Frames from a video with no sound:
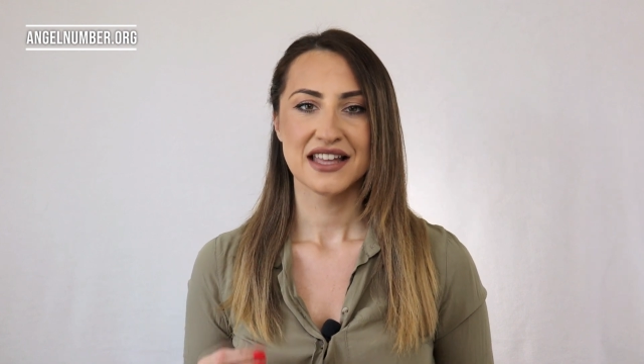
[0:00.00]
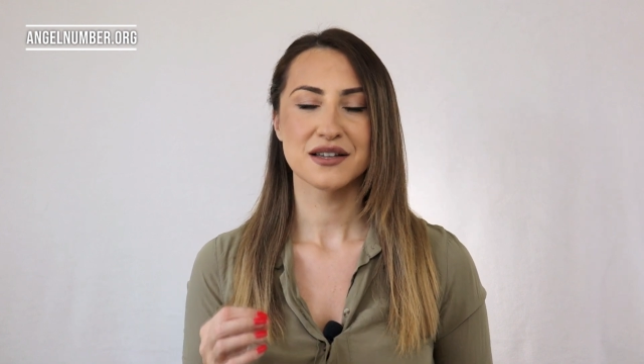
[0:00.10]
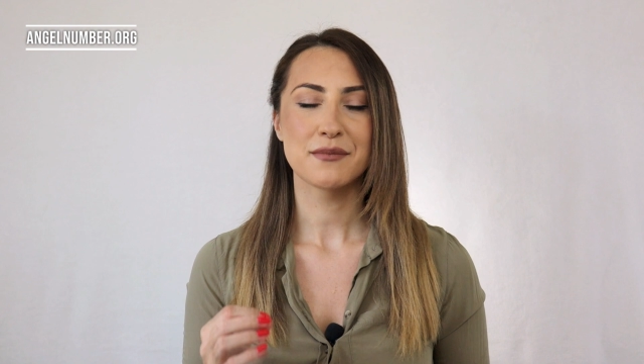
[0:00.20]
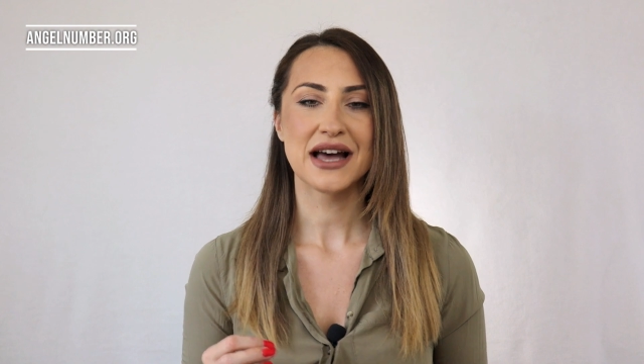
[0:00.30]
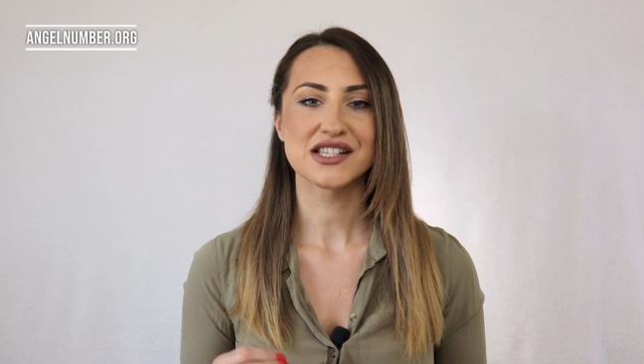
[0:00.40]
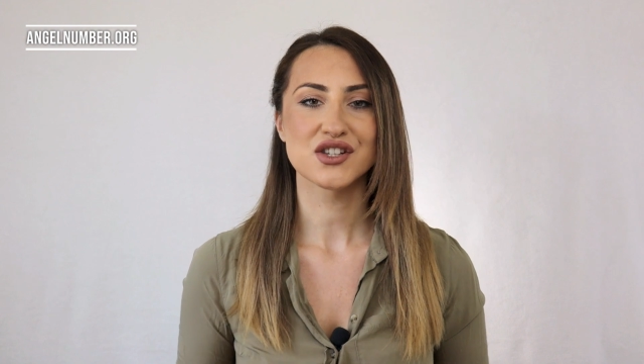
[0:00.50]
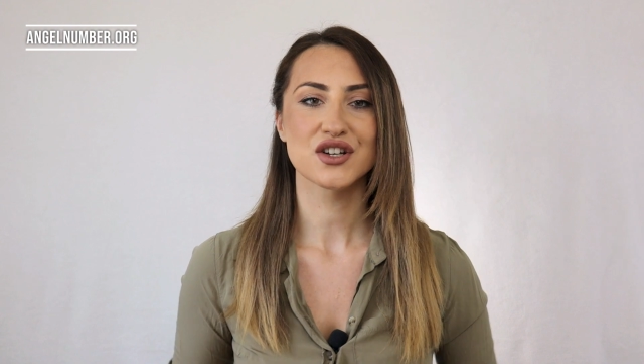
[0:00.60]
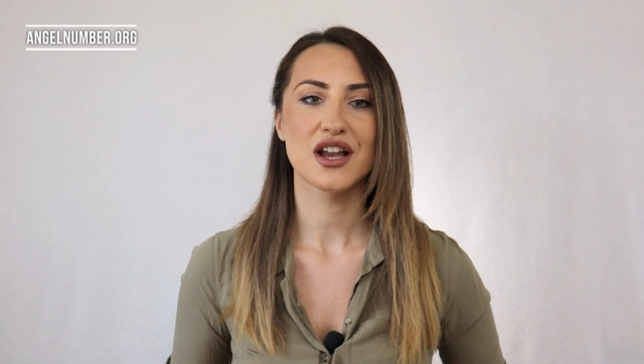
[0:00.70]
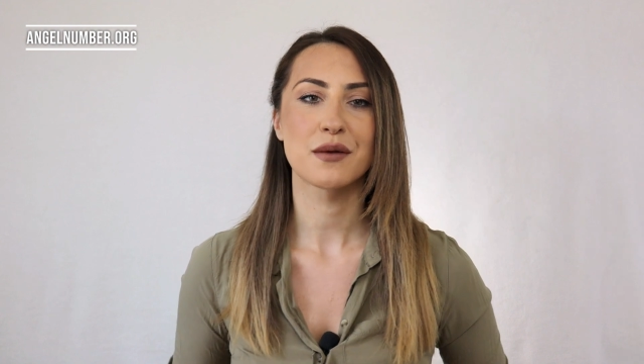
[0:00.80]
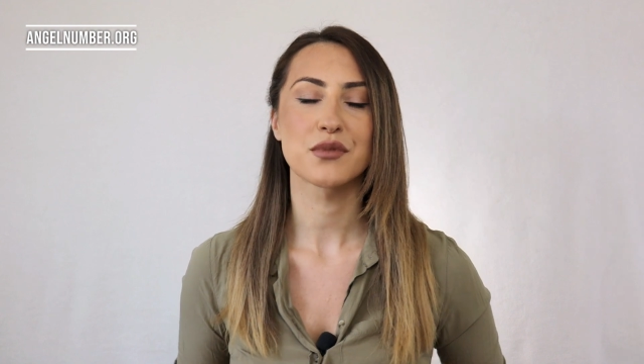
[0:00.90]
The
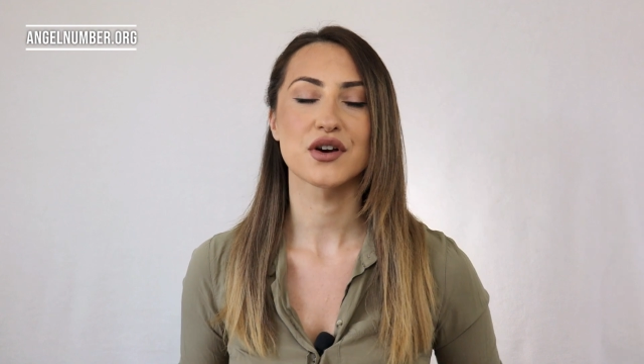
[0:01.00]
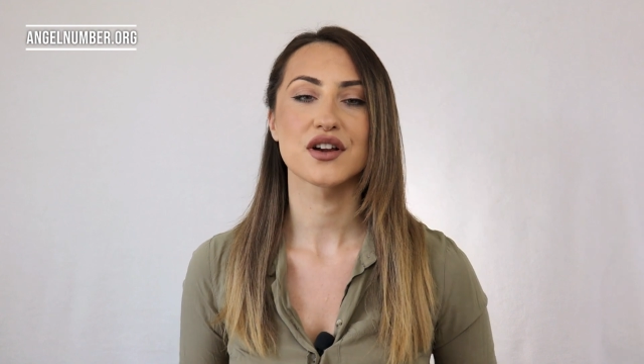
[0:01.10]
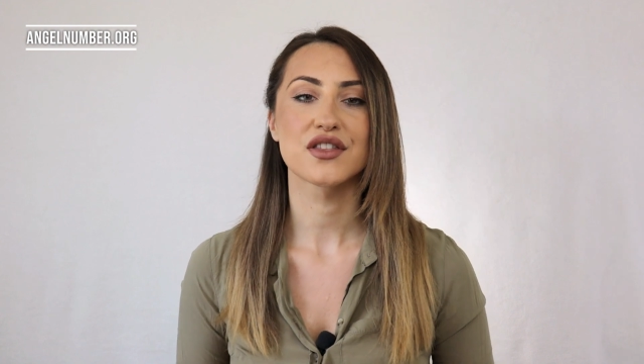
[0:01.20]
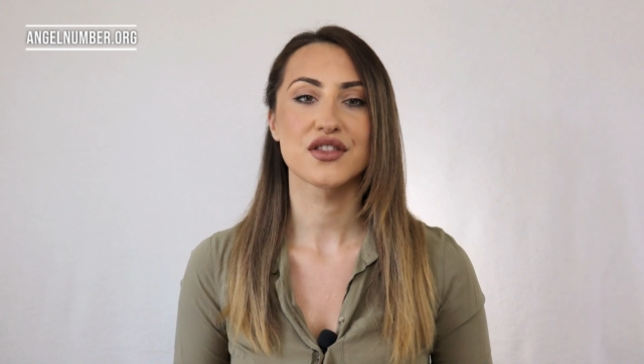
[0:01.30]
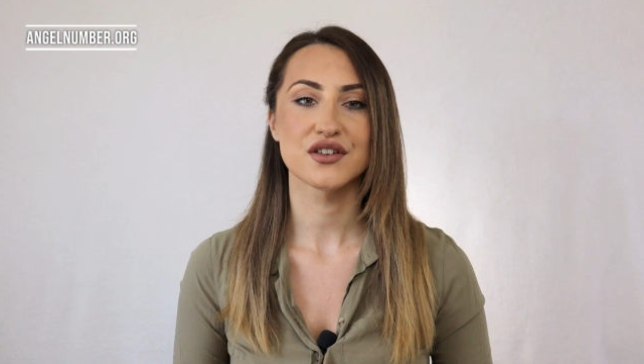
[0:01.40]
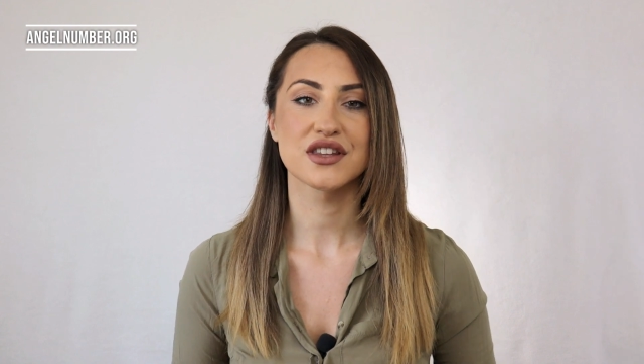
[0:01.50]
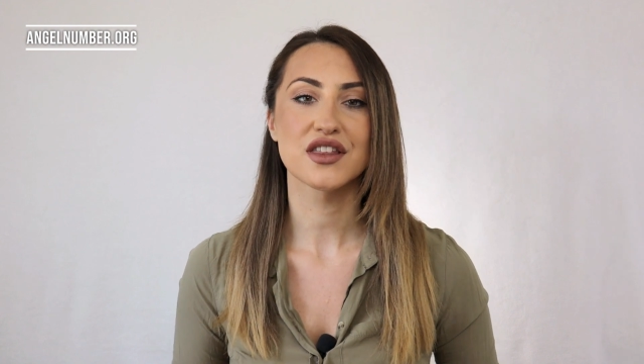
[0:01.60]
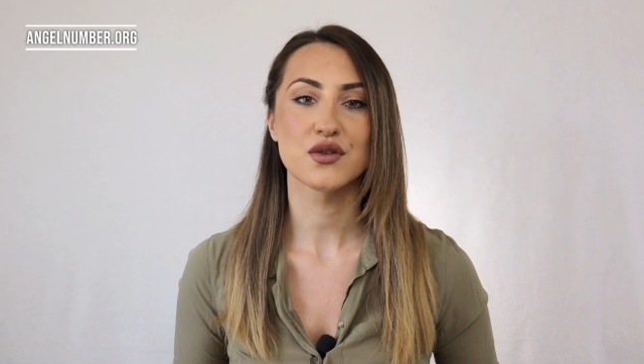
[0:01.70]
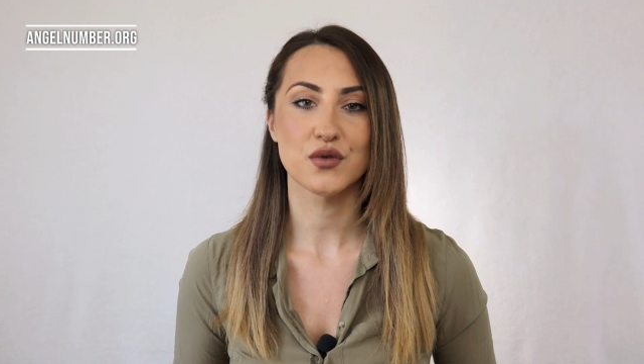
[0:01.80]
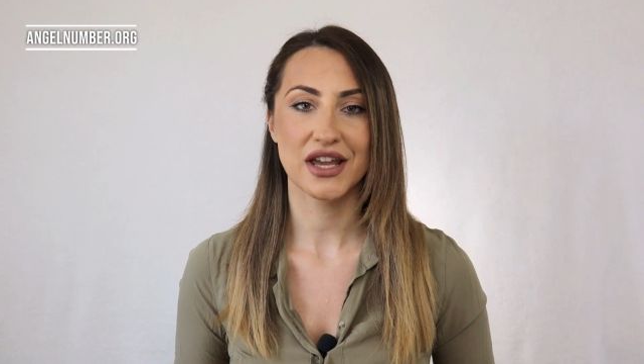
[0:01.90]
master number
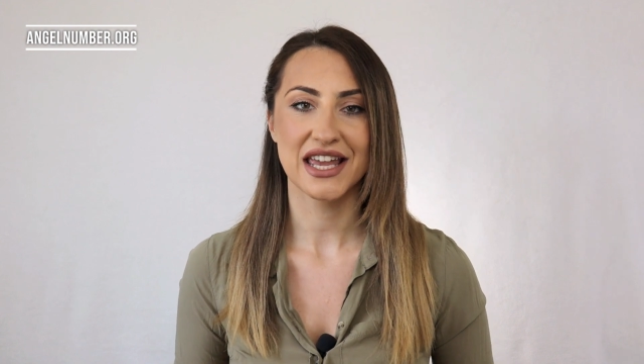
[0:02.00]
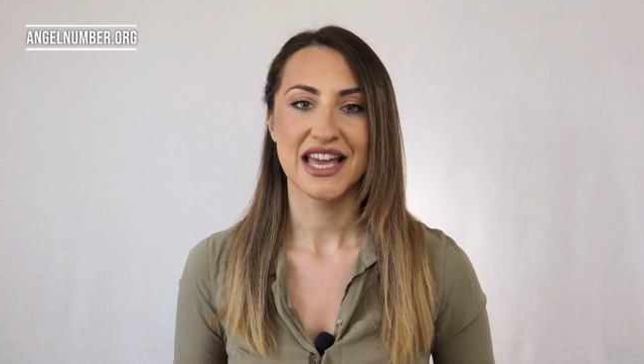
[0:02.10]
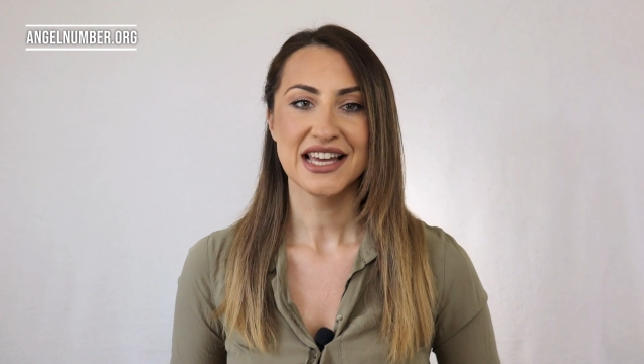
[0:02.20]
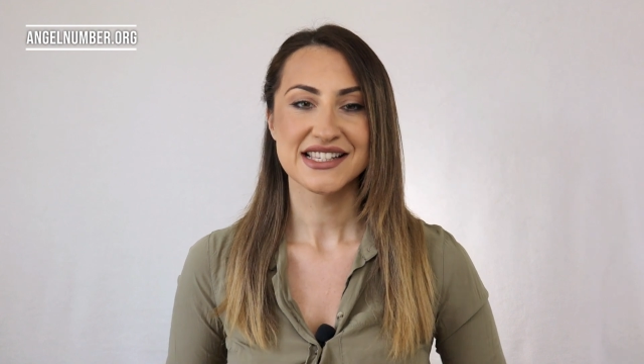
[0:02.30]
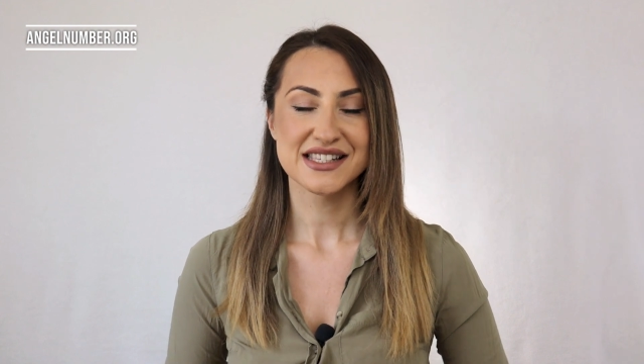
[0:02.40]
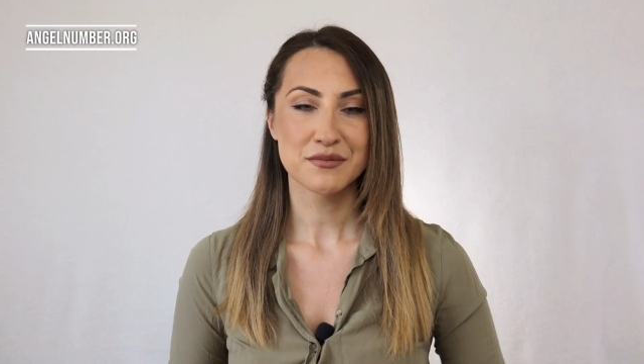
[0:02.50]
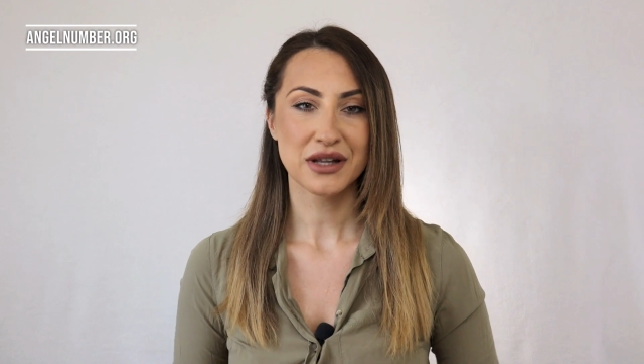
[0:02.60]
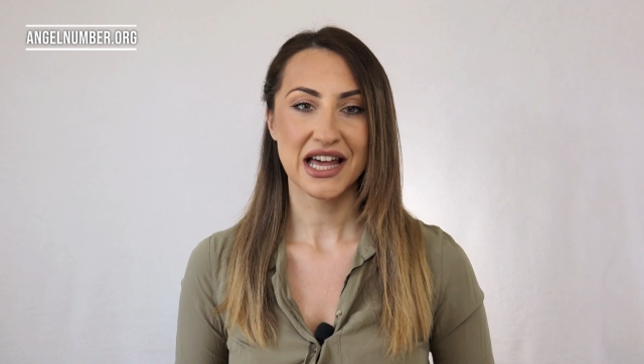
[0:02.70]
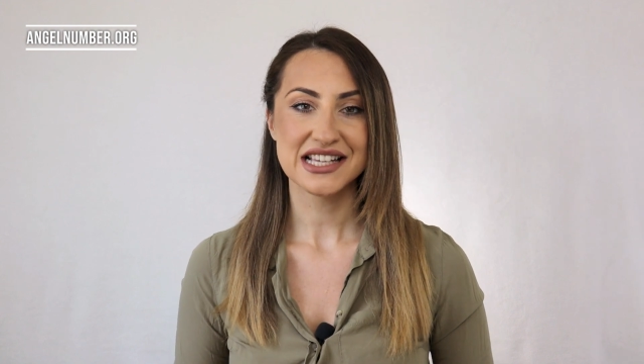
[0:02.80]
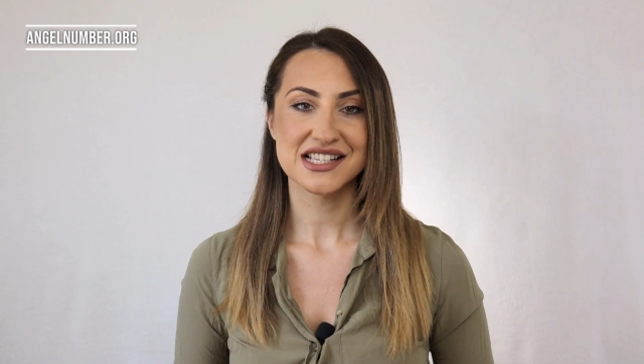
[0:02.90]
33
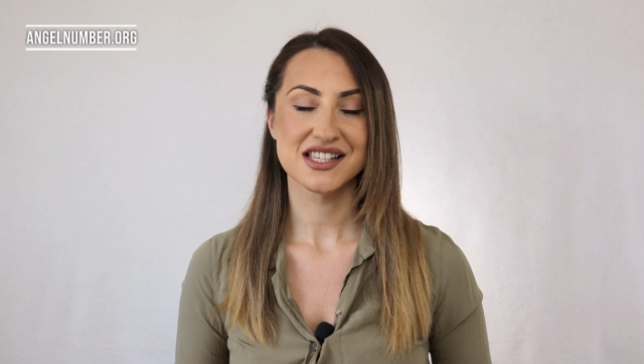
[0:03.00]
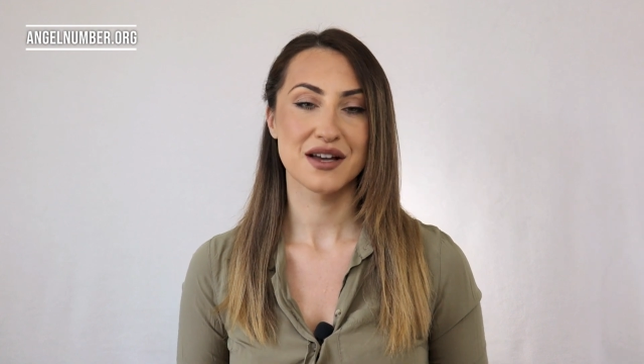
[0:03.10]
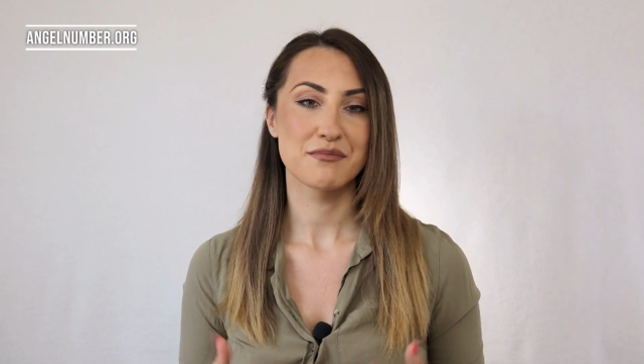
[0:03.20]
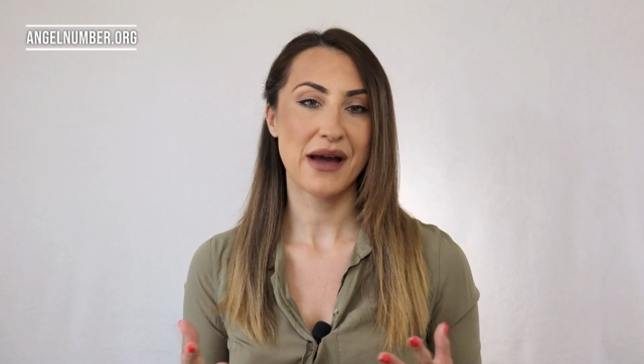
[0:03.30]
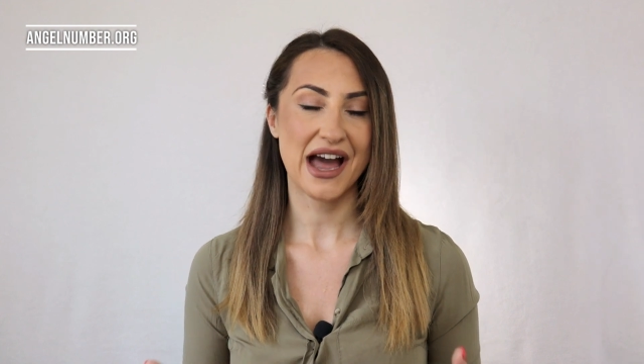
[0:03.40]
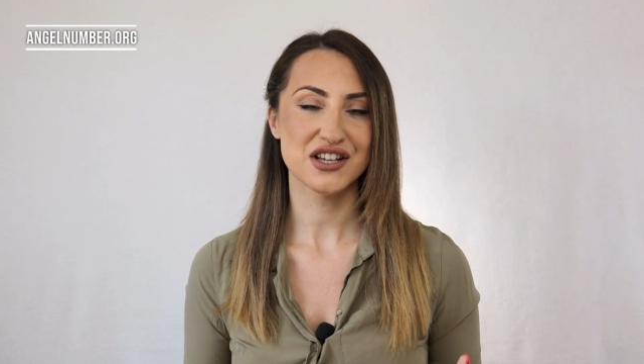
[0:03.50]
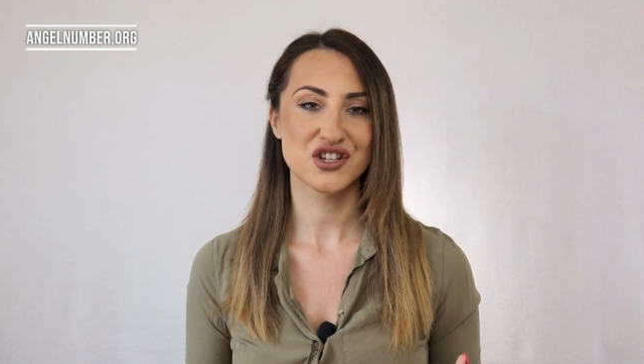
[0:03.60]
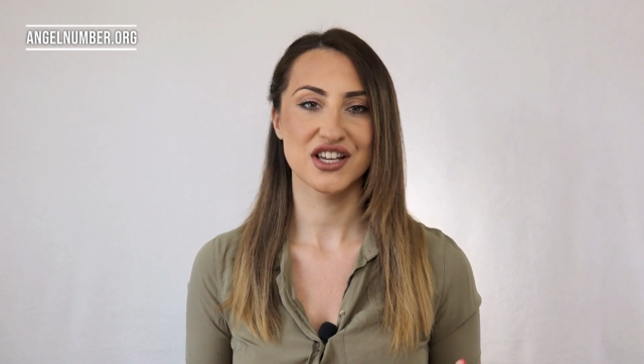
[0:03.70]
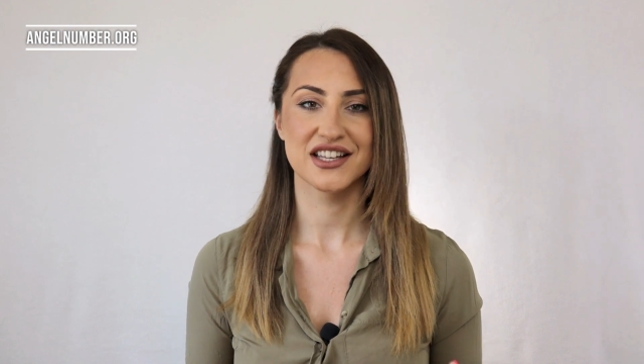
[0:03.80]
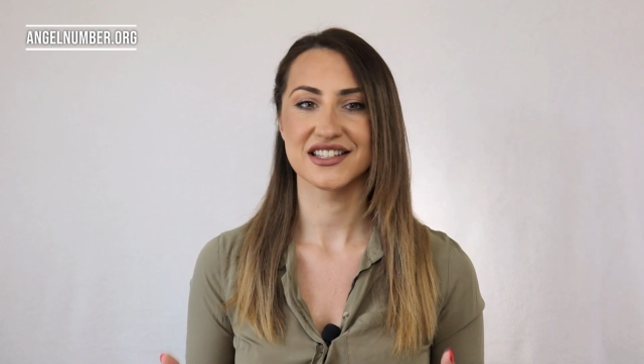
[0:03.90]
symbolizes
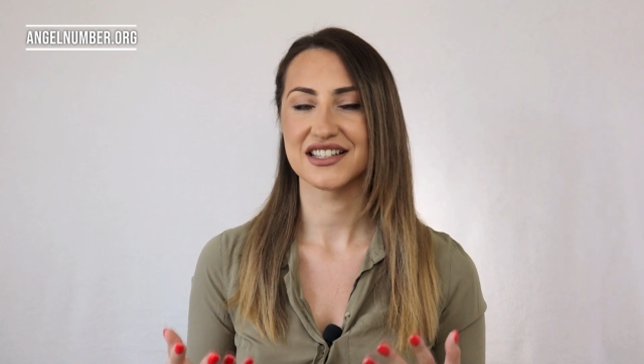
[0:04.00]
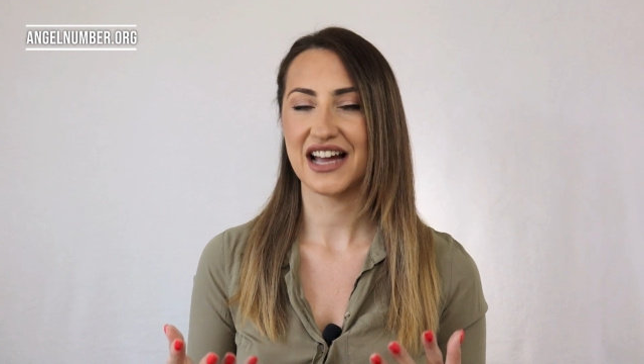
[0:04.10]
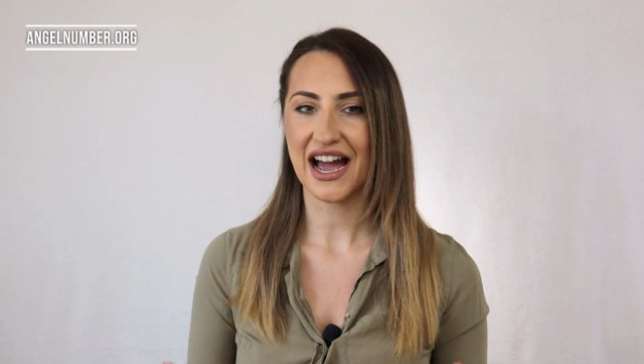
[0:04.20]
compassion,